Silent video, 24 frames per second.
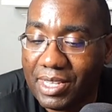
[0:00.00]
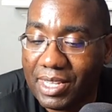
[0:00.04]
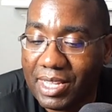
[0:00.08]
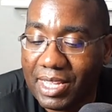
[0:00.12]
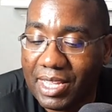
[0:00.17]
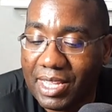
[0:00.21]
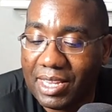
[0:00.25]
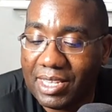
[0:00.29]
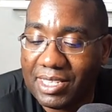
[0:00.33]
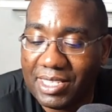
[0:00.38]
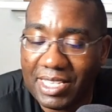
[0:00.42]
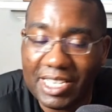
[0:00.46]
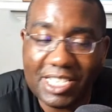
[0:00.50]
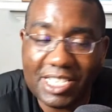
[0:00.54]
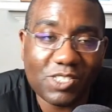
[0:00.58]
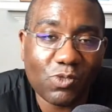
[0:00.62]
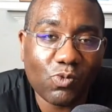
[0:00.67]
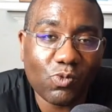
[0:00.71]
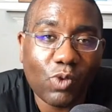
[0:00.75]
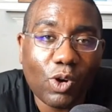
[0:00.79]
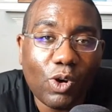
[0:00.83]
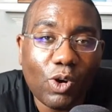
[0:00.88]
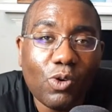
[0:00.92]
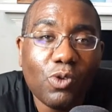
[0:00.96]
And it's a
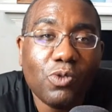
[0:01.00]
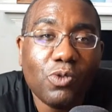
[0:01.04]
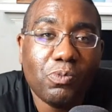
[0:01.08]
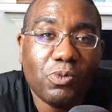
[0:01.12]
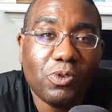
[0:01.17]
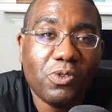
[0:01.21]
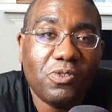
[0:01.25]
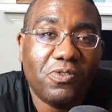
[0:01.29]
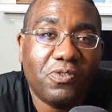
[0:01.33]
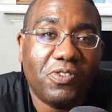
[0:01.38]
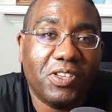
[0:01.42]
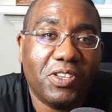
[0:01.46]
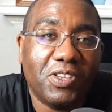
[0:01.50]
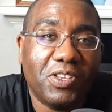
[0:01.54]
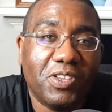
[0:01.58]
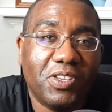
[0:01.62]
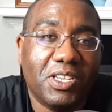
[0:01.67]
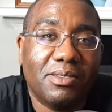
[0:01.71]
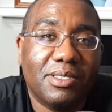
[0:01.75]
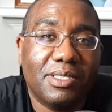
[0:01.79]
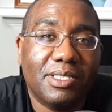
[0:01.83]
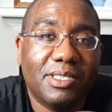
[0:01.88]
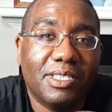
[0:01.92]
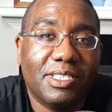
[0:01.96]
road movie.
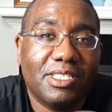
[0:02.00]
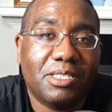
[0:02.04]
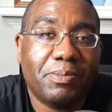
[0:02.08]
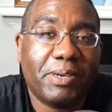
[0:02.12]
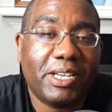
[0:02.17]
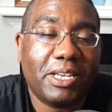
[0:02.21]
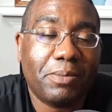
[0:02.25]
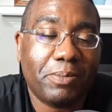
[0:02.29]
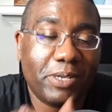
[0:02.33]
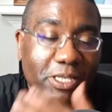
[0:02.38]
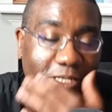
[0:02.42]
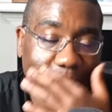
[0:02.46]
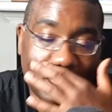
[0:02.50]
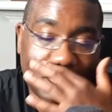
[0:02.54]
It's about a bunch.